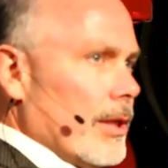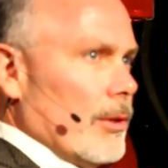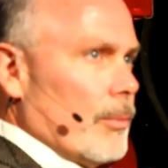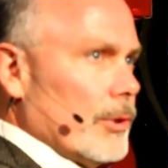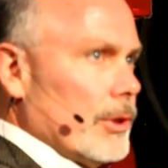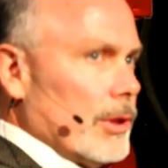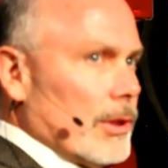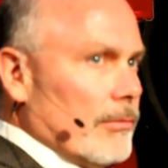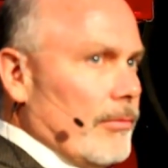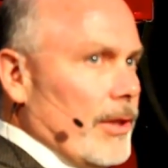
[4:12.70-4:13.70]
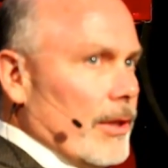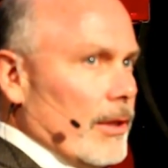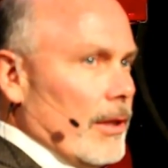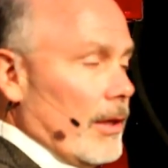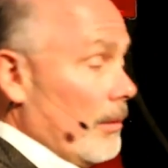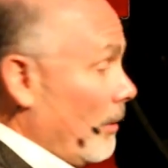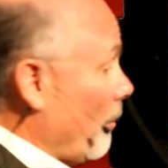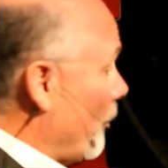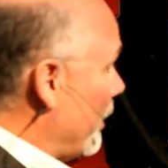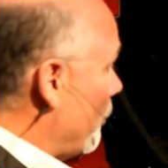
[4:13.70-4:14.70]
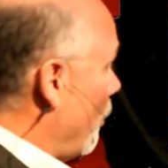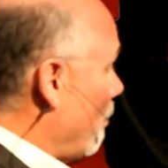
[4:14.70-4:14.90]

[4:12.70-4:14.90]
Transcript: so you get the precision feel. Then we went